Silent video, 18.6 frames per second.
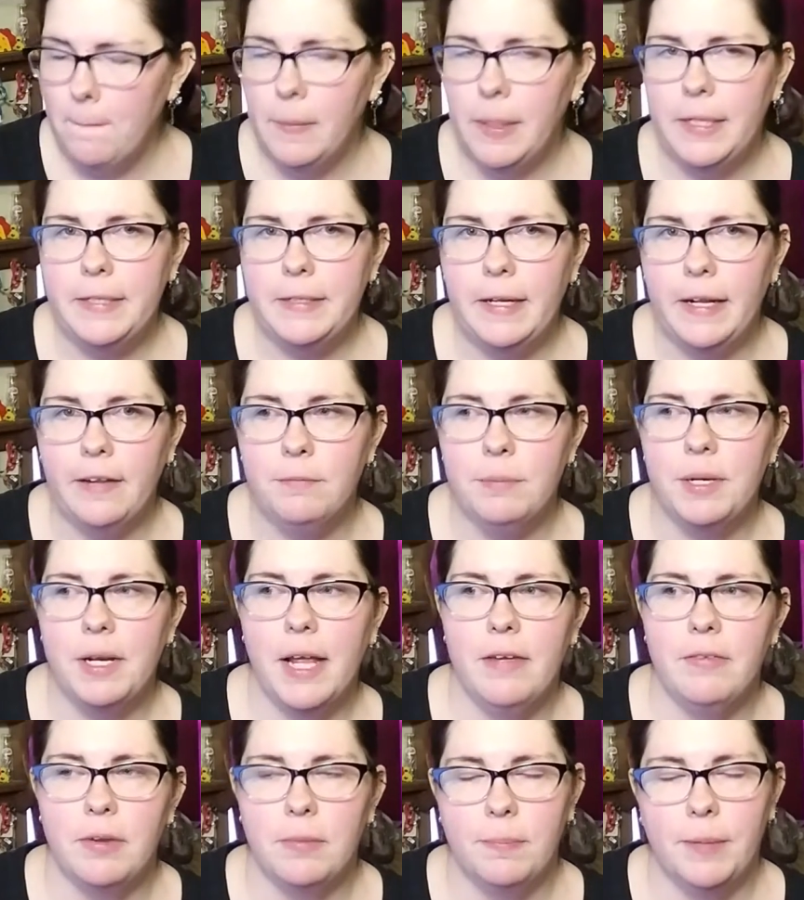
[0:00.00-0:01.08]
But I've been
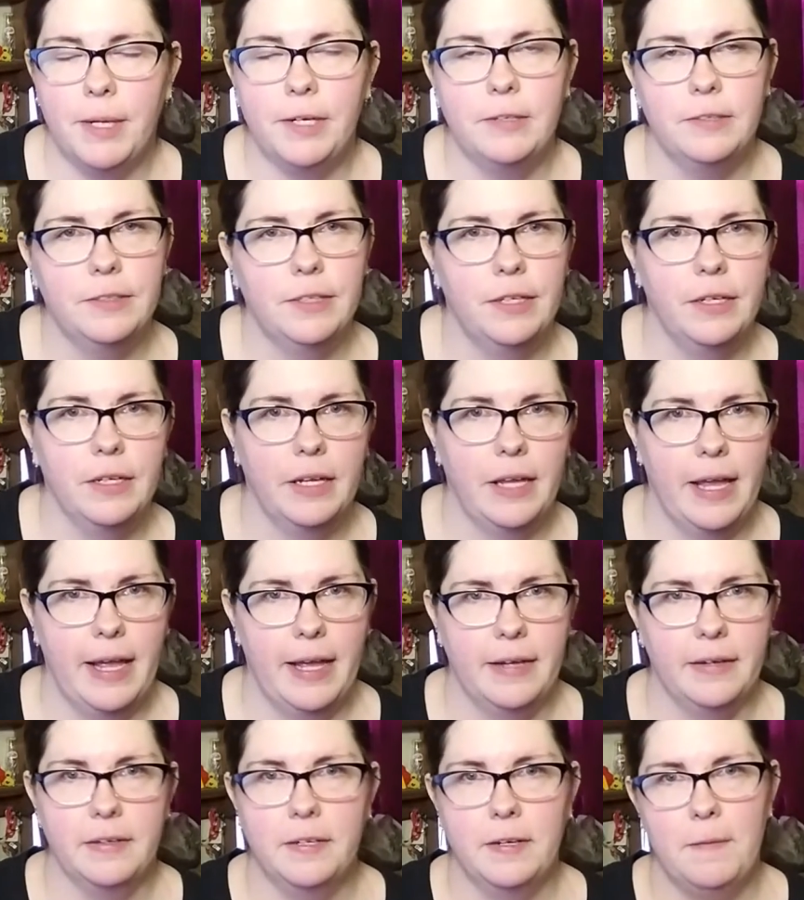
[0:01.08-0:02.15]
having better luck
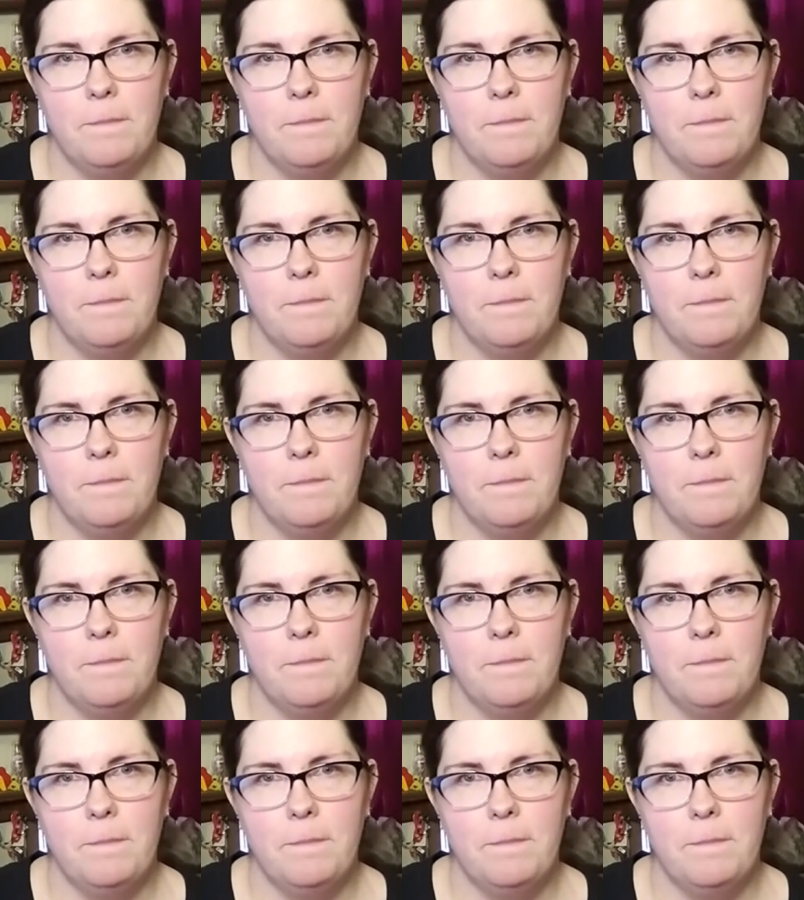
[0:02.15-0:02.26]
at